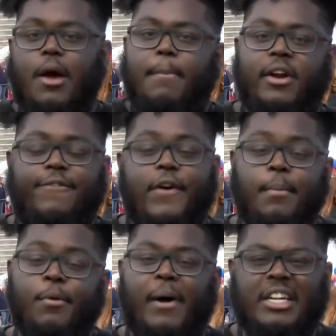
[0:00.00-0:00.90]
but a
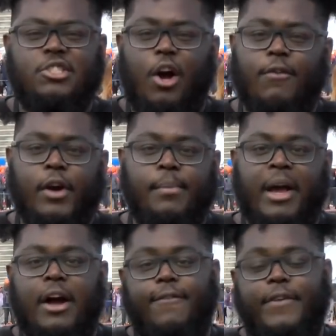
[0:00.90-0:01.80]
fumble by star running
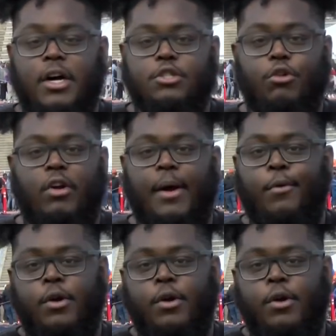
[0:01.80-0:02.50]
back Alfonso Graham